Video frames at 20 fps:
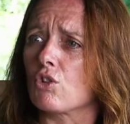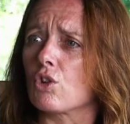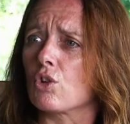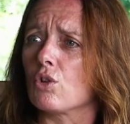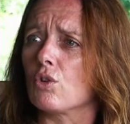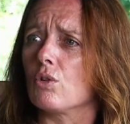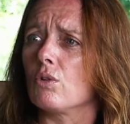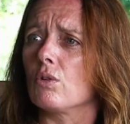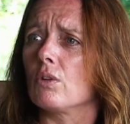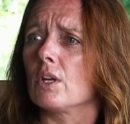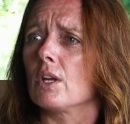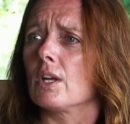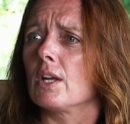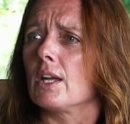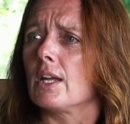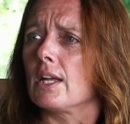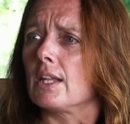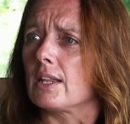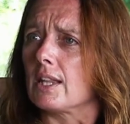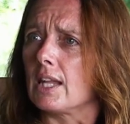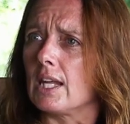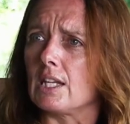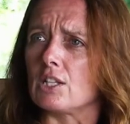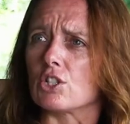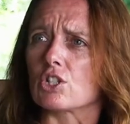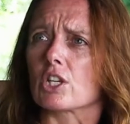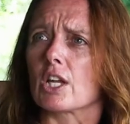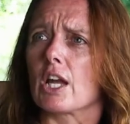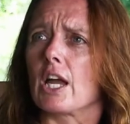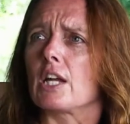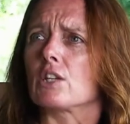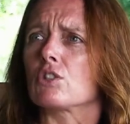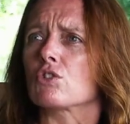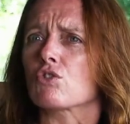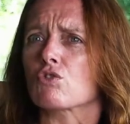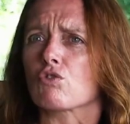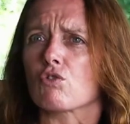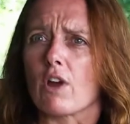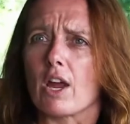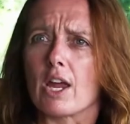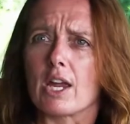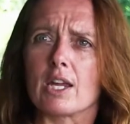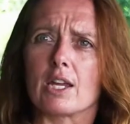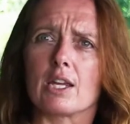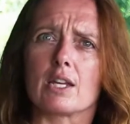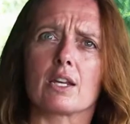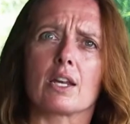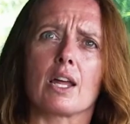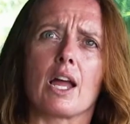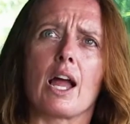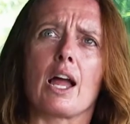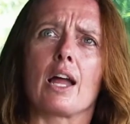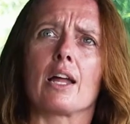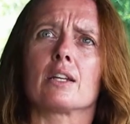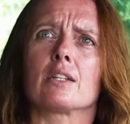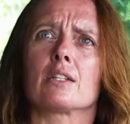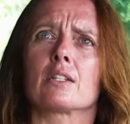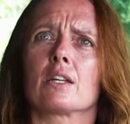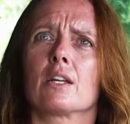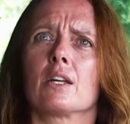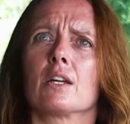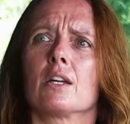to teach and train and